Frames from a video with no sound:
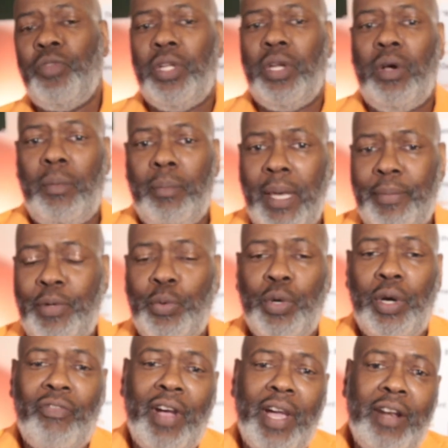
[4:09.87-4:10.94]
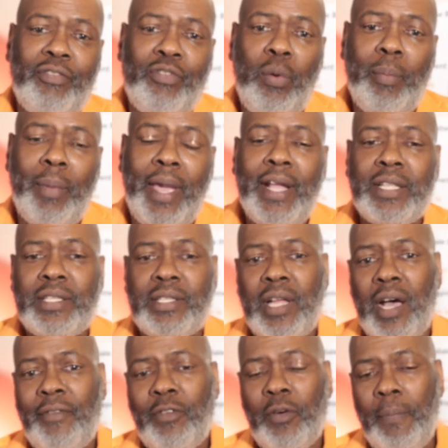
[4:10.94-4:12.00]
Maybe you want to write a romance
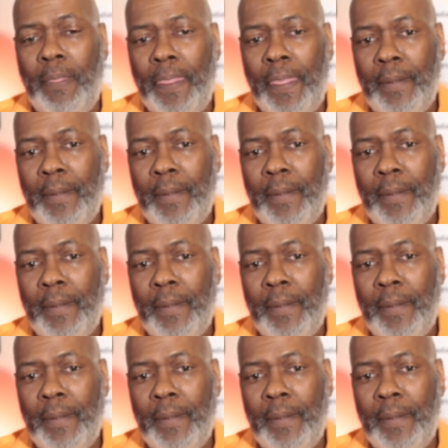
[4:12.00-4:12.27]
novel.